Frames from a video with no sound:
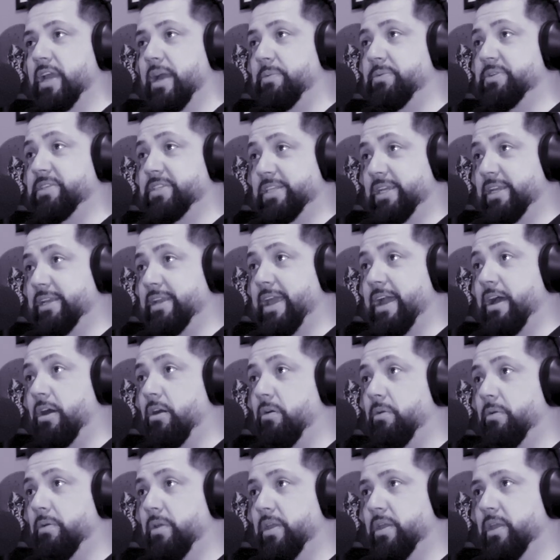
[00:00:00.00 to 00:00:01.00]
I would say
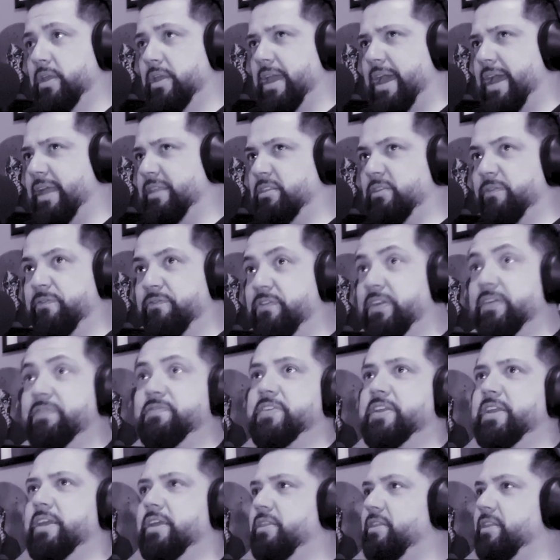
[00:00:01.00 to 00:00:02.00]
now at the
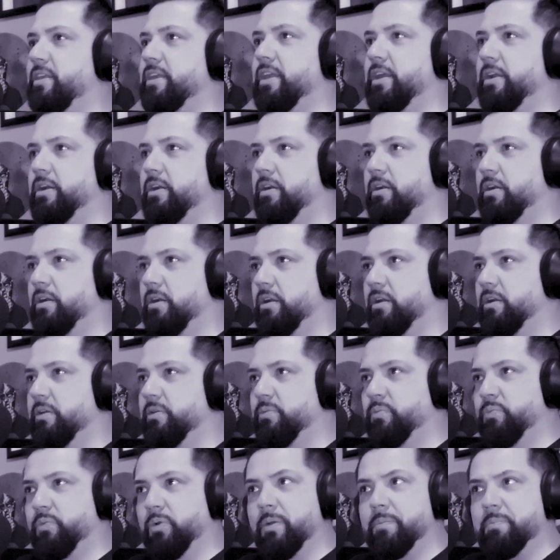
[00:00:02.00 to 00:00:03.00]
50th year,
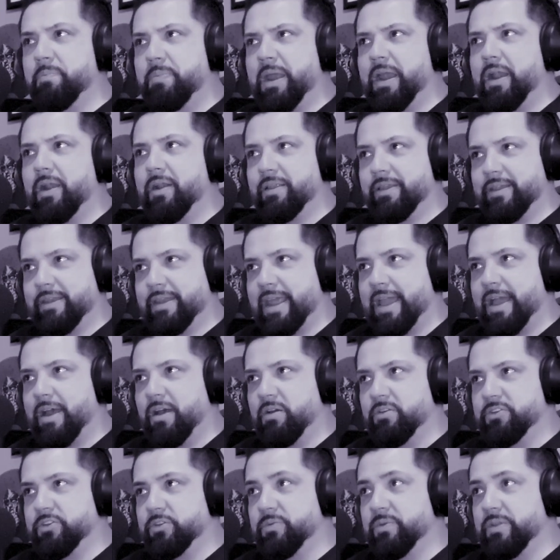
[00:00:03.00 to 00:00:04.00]
we're barely
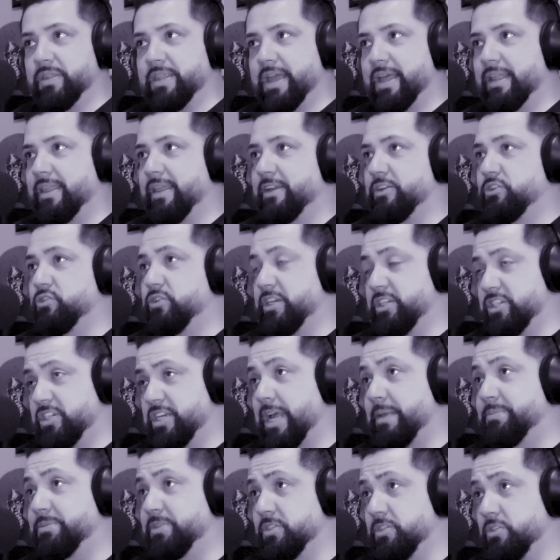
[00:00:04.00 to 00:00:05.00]
now doing that. Like Drink
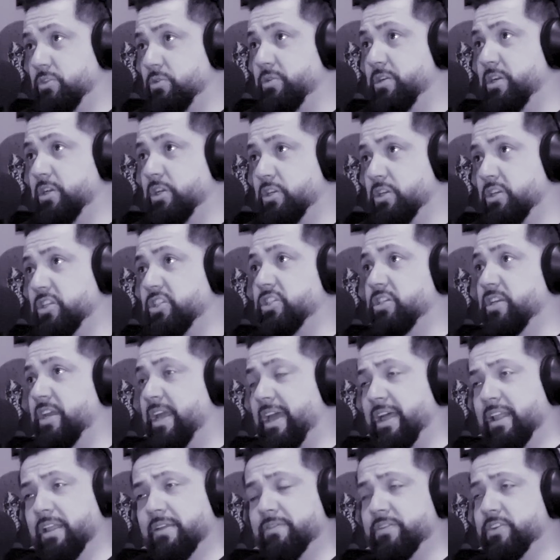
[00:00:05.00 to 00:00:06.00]
Champs is doing a
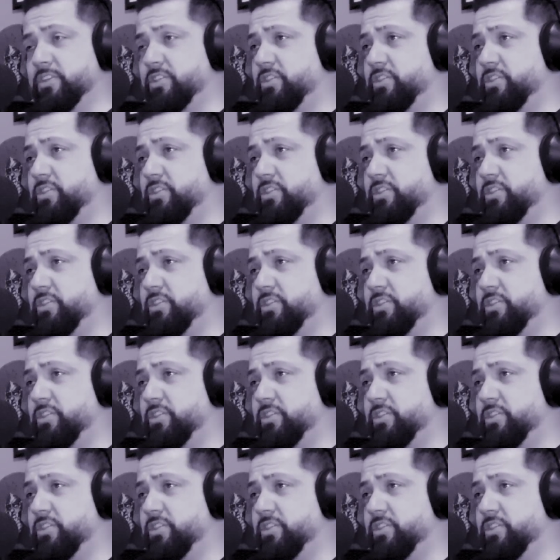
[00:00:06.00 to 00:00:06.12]
hell of a